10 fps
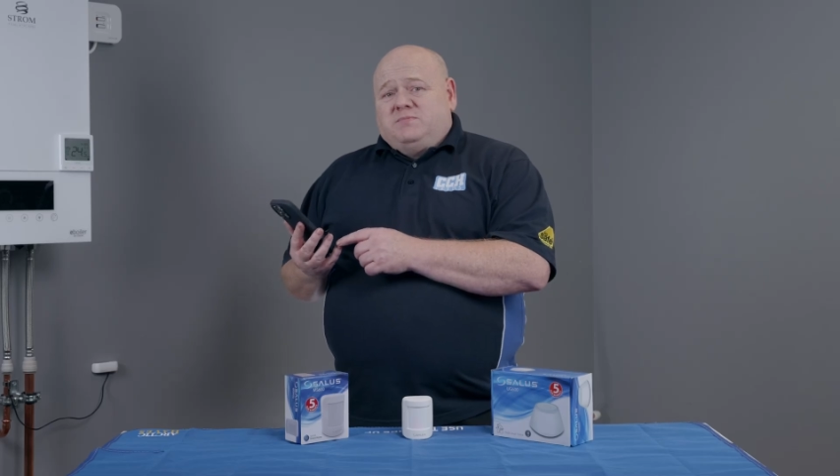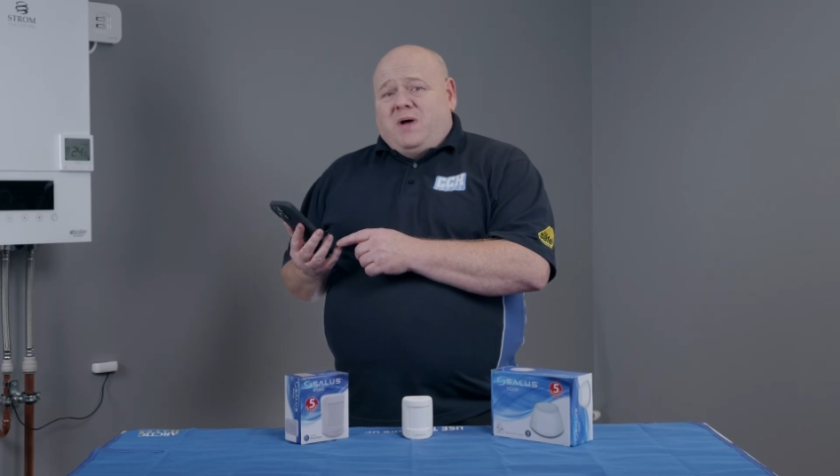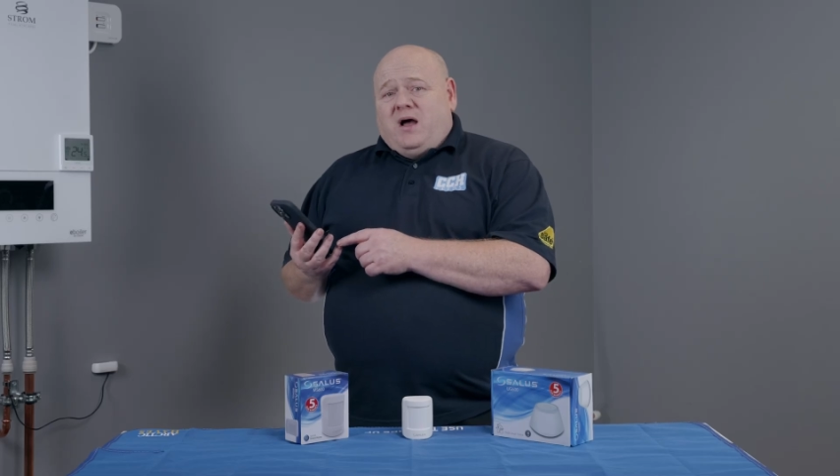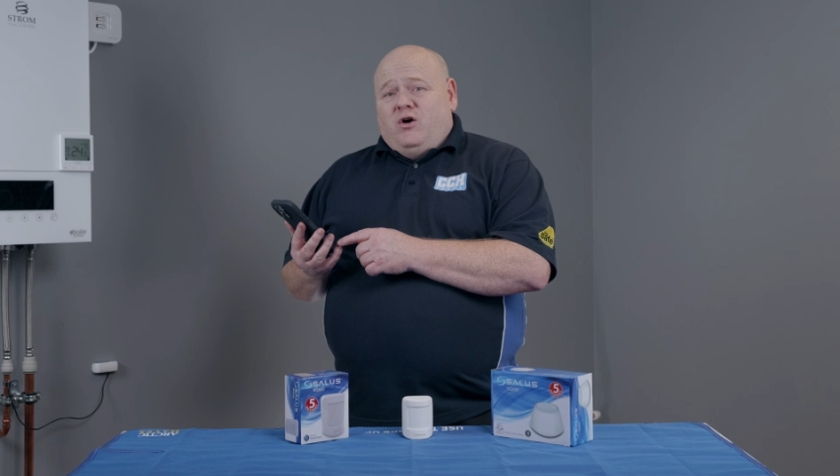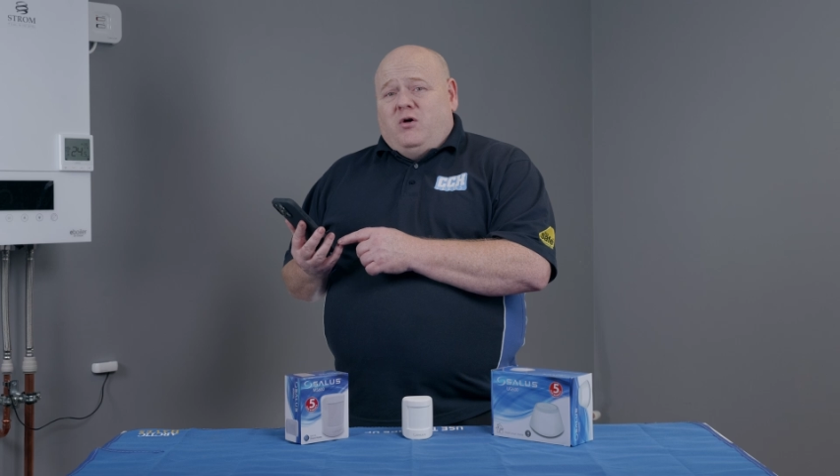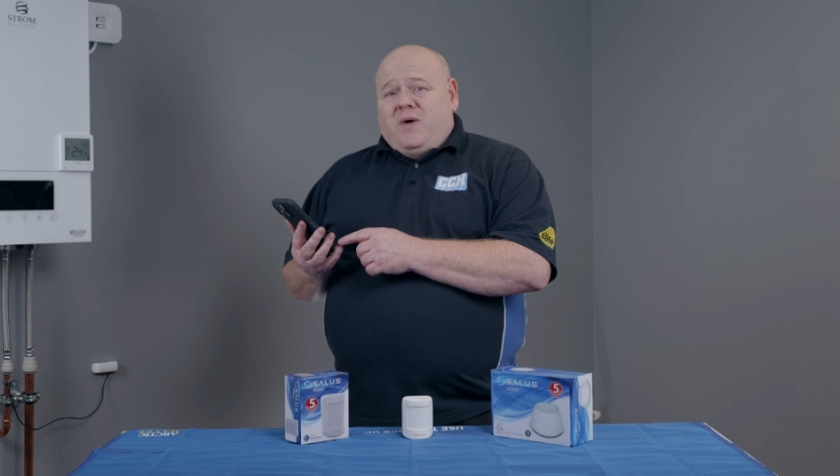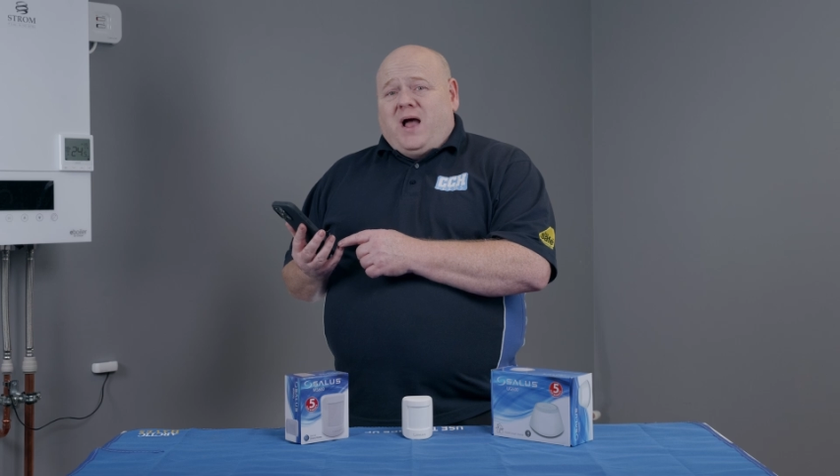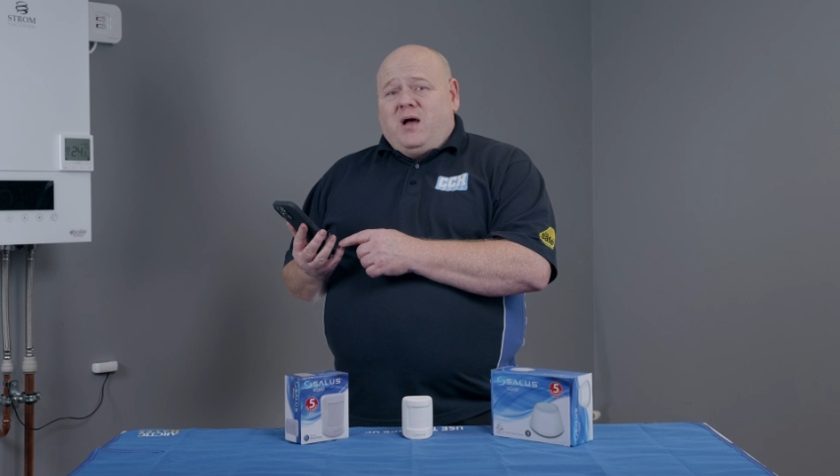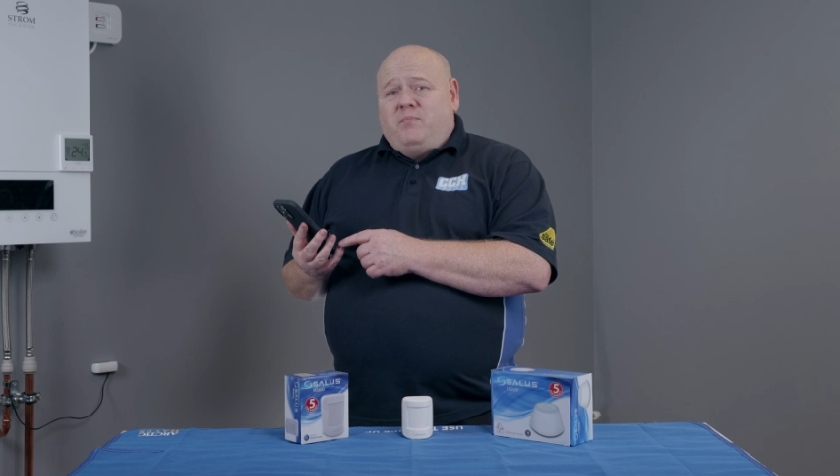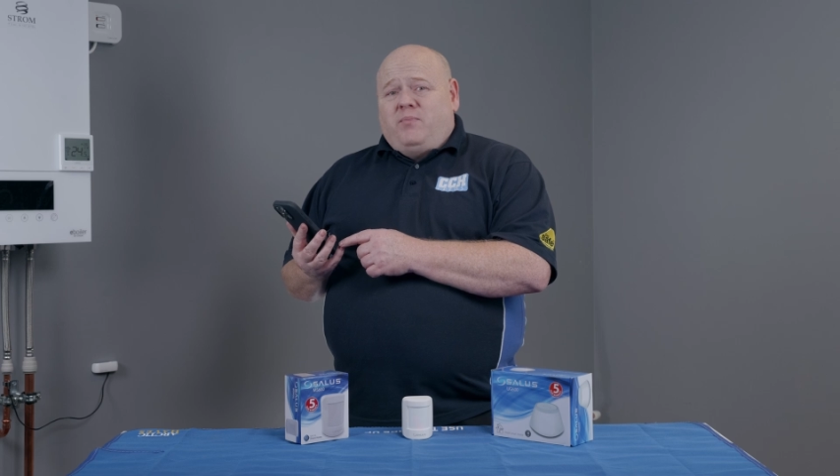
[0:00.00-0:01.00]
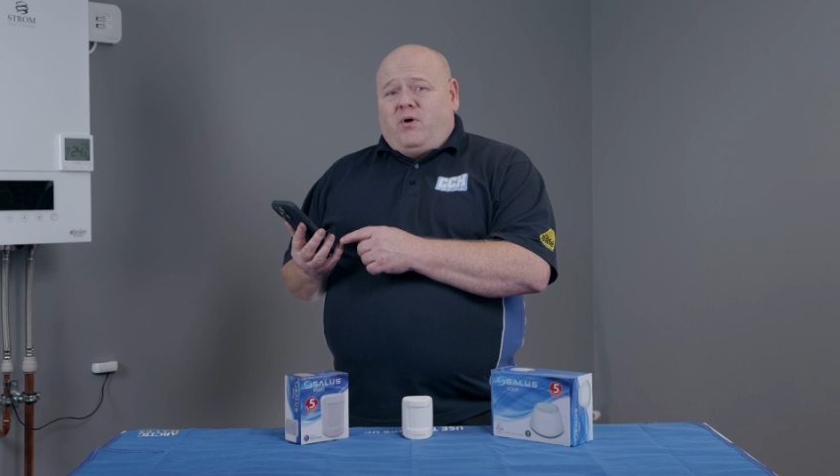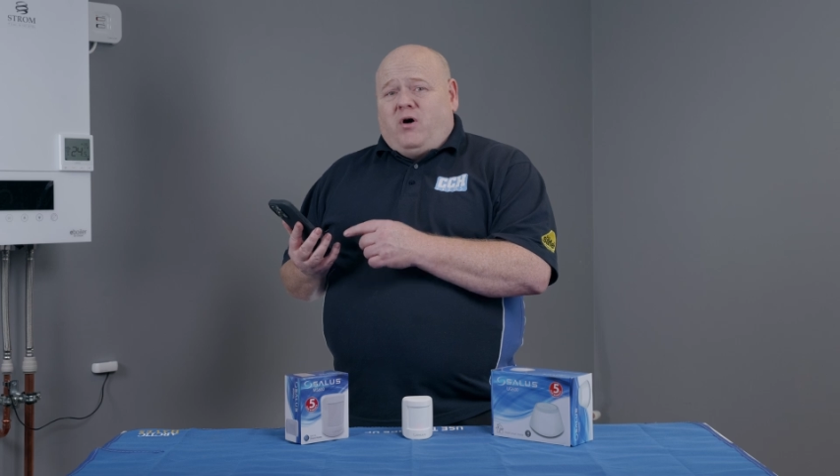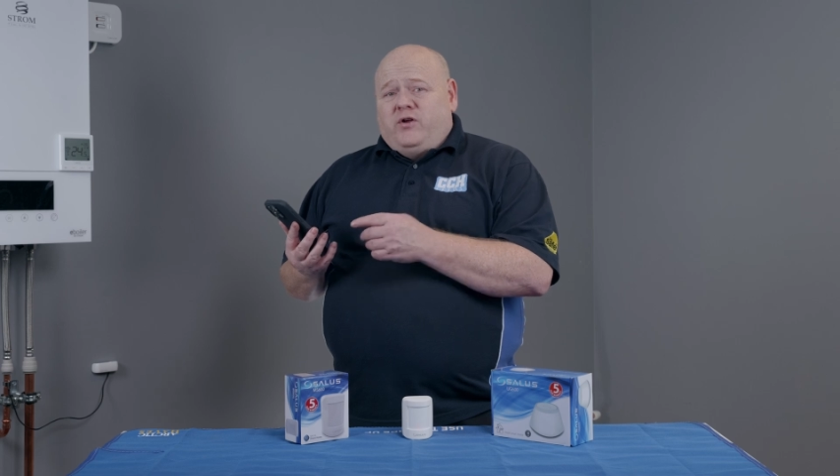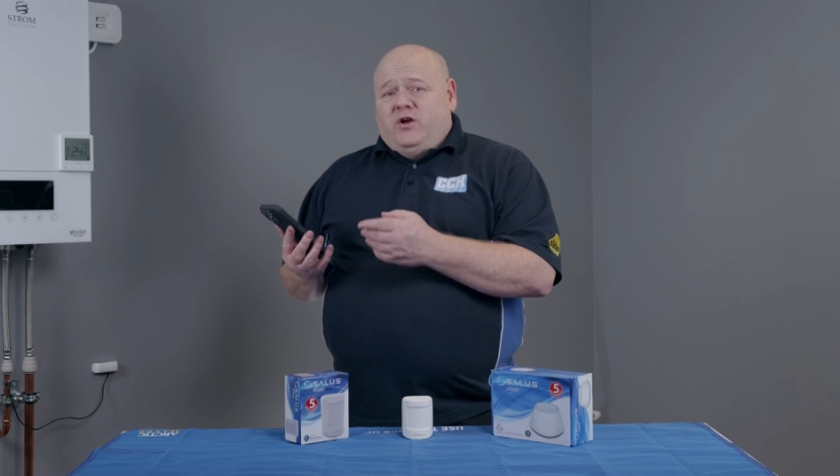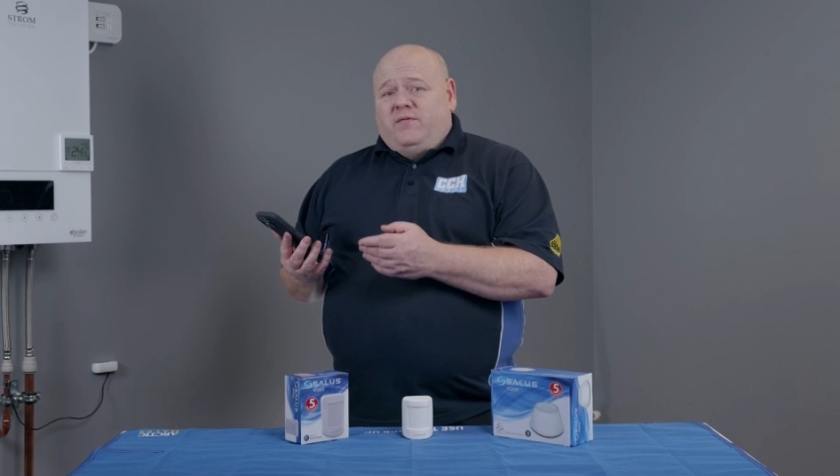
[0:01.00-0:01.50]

Smart Home app on